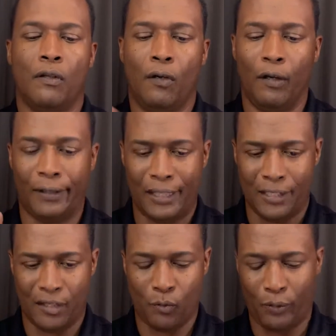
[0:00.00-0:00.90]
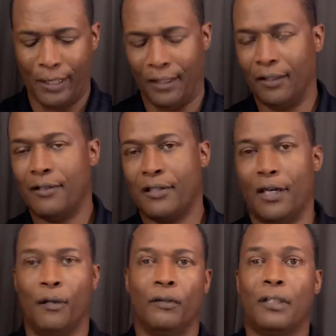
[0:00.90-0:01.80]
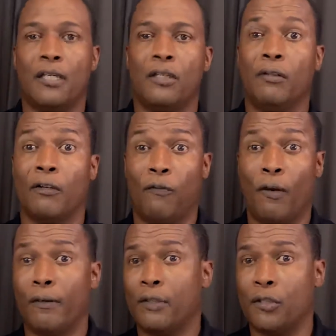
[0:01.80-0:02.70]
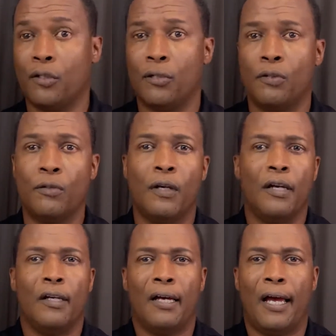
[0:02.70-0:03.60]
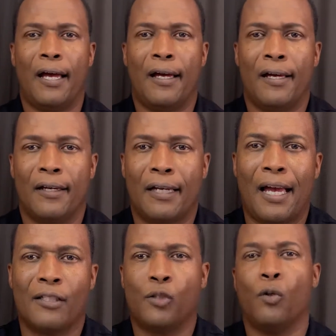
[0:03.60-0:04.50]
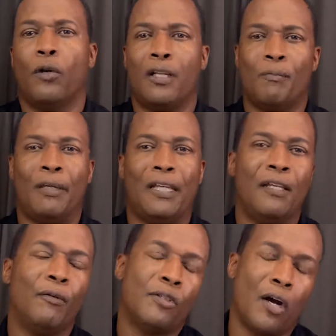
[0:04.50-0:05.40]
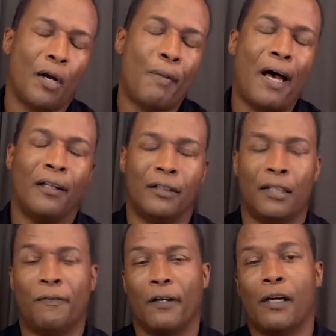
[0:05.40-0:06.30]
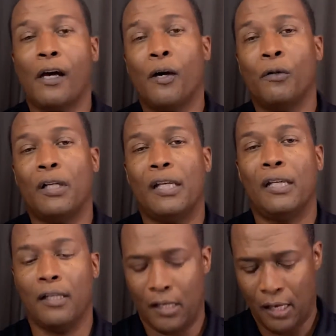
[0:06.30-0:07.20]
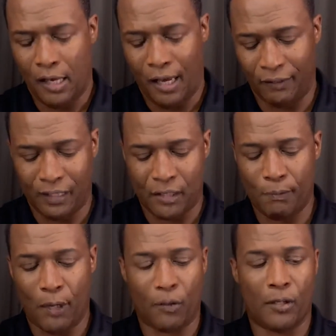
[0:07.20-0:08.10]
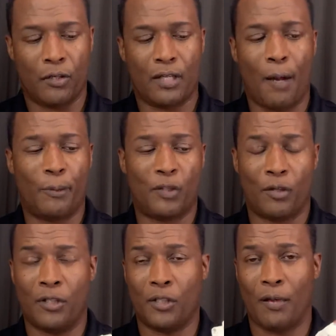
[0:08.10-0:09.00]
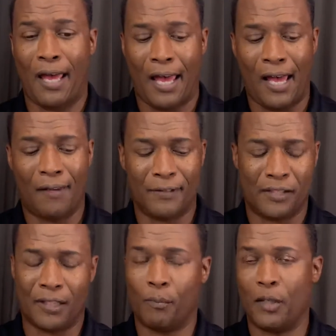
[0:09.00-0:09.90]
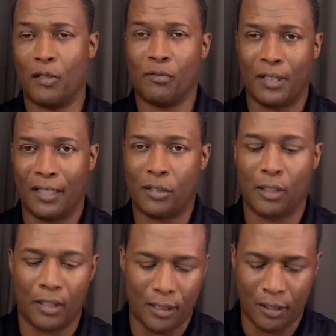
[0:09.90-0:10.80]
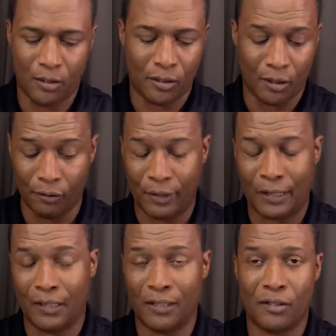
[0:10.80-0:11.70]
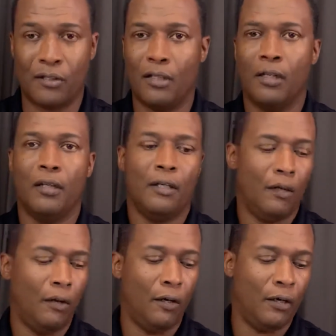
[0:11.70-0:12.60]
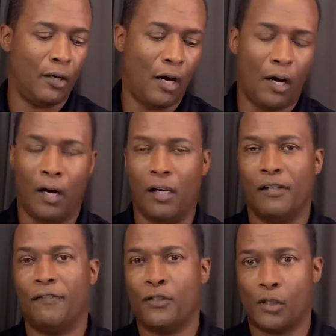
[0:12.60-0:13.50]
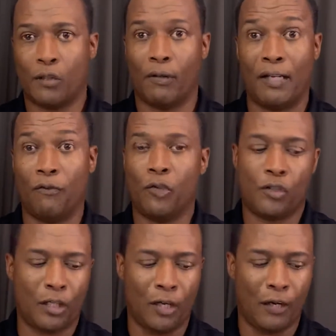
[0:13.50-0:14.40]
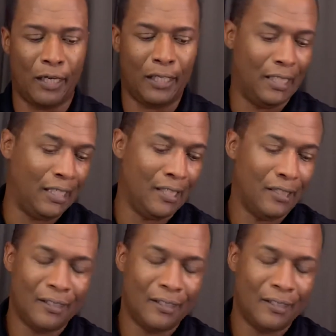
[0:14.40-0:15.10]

on these as well. So thank you. Look forward to you guys joining me. We'll talk about the different coding of these motors, opportunities you have in centimeters, inches, degrees, on, off, straight for steering,